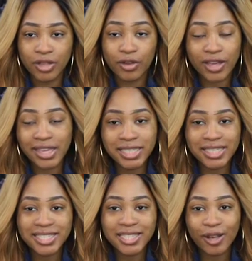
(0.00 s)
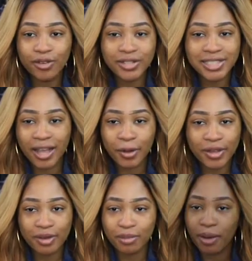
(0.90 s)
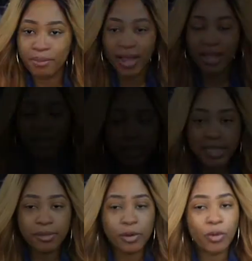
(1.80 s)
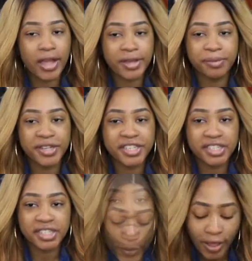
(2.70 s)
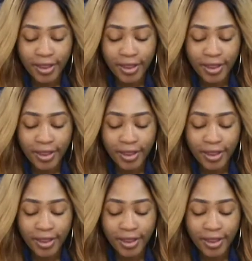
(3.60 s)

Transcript: creating self-doubt in my mind, because I'm a quiet person.